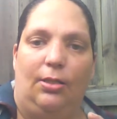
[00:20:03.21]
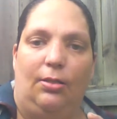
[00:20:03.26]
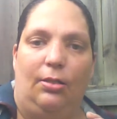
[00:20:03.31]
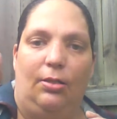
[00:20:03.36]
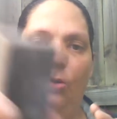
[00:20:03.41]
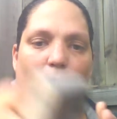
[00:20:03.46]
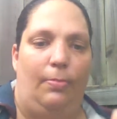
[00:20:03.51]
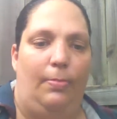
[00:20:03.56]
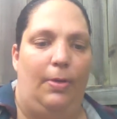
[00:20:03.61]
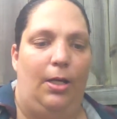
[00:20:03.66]

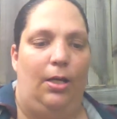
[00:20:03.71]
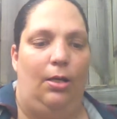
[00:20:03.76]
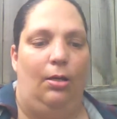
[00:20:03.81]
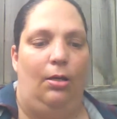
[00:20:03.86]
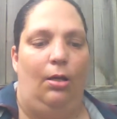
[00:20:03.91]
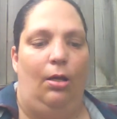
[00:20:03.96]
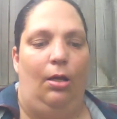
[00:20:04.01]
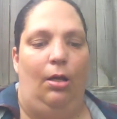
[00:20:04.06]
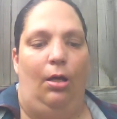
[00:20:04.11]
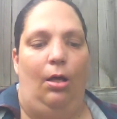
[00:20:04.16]
Lenormand.
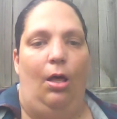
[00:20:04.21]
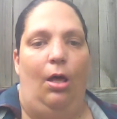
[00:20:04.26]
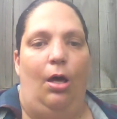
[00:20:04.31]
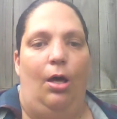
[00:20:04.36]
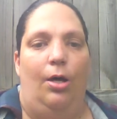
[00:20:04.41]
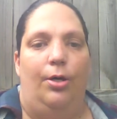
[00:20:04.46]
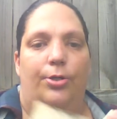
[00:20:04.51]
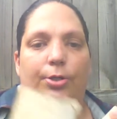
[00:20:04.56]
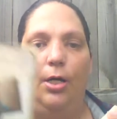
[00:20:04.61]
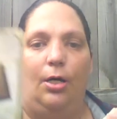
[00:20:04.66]

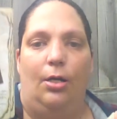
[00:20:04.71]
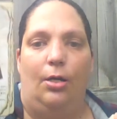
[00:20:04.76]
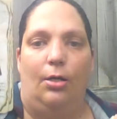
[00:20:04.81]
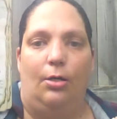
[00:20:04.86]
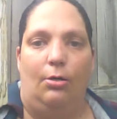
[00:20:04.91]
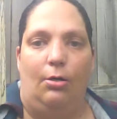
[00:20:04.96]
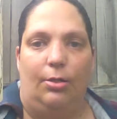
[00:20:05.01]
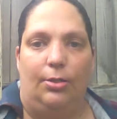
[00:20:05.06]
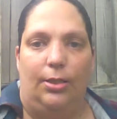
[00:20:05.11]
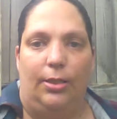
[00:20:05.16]
Ton of
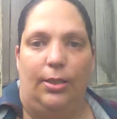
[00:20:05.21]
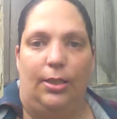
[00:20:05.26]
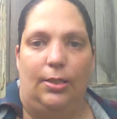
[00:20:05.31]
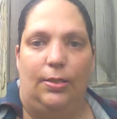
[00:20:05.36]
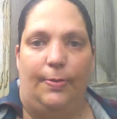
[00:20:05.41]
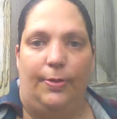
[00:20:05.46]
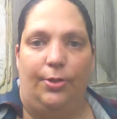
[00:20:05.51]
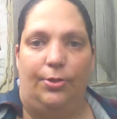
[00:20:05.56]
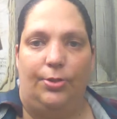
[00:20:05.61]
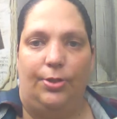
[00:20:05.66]
cards in this,
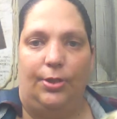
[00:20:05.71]
but there's